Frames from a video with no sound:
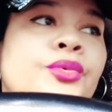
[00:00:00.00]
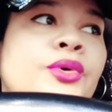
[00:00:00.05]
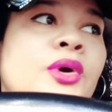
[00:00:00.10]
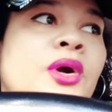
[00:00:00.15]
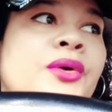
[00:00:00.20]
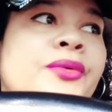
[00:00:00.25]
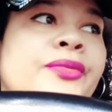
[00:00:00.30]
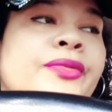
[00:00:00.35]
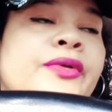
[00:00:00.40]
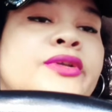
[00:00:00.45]

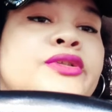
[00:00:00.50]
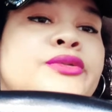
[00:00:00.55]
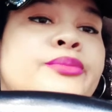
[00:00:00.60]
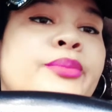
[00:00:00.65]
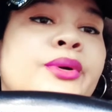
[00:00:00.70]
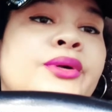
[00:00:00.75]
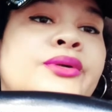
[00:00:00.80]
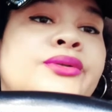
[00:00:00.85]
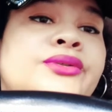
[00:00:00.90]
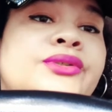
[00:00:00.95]
earth is
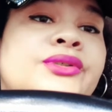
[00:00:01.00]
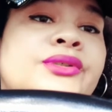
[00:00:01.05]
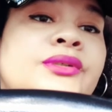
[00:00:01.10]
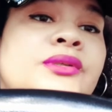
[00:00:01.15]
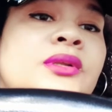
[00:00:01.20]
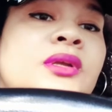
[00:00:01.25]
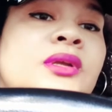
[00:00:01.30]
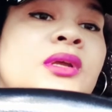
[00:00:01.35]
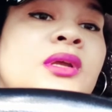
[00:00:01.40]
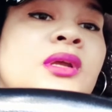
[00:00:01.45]

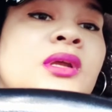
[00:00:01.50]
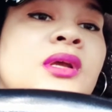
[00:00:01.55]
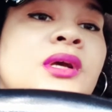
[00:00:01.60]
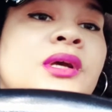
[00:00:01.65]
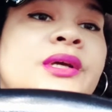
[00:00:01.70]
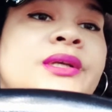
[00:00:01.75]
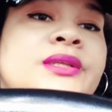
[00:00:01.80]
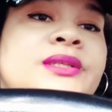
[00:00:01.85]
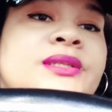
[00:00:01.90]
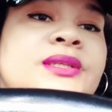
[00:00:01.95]
purging
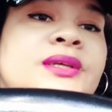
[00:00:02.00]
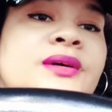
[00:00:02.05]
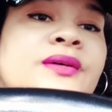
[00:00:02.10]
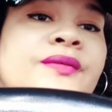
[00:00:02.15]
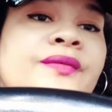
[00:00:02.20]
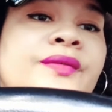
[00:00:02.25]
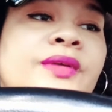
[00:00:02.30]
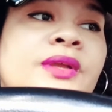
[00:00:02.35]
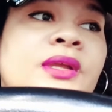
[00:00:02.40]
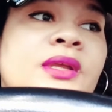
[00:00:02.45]

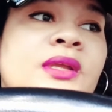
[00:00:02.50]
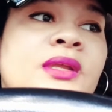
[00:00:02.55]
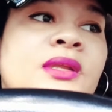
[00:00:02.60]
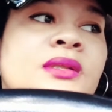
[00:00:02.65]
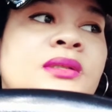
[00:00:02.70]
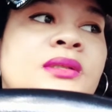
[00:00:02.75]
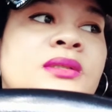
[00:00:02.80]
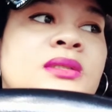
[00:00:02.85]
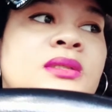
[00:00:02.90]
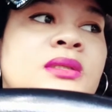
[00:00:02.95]
itself,
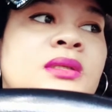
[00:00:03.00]
and